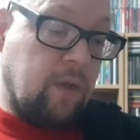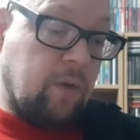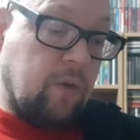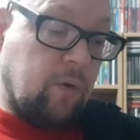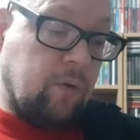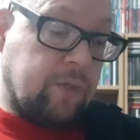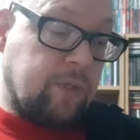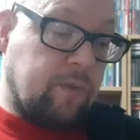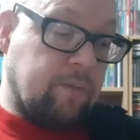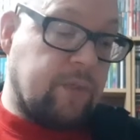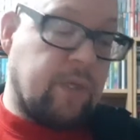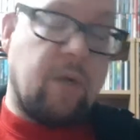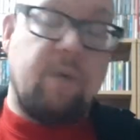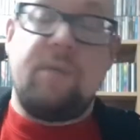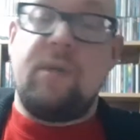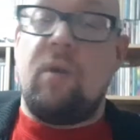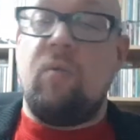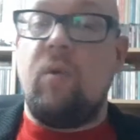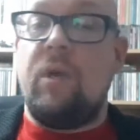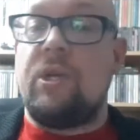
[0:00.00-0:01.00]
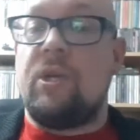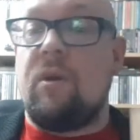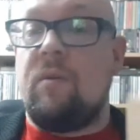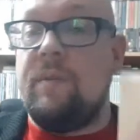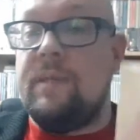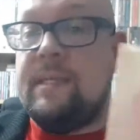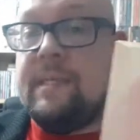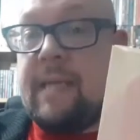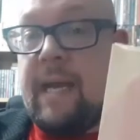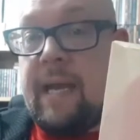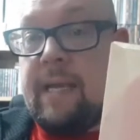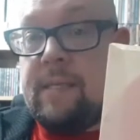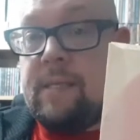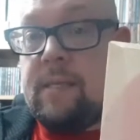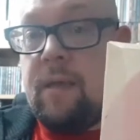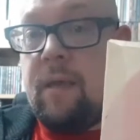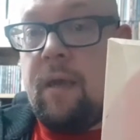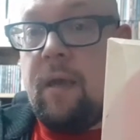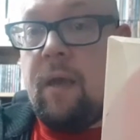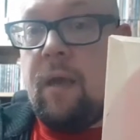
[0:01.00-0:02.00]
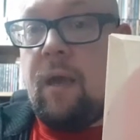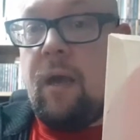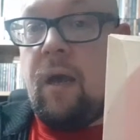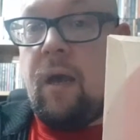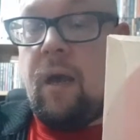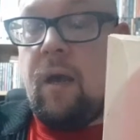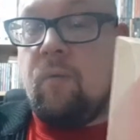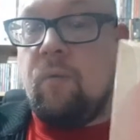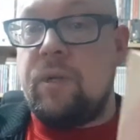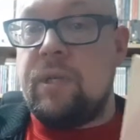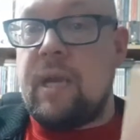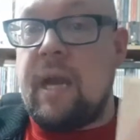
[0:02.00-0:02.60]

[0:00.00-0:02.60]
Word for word: or sometimes I wish I was dead, uh, which